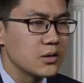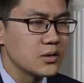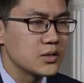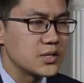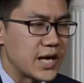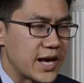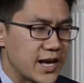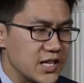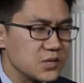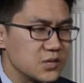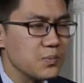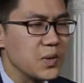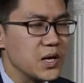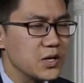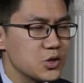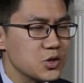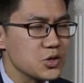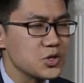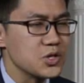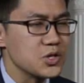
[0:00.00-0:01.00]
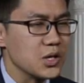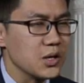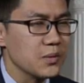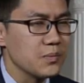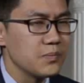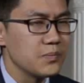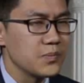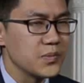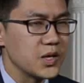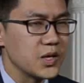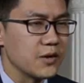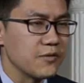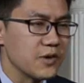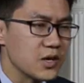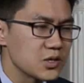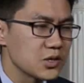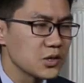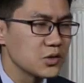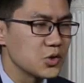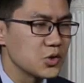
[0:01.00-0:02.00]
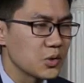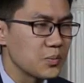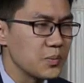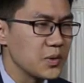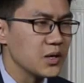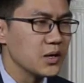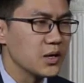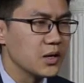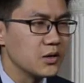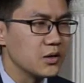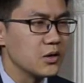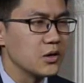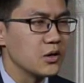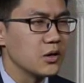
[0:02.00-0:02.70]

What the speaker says: Dan's mentorship, he eventually took me in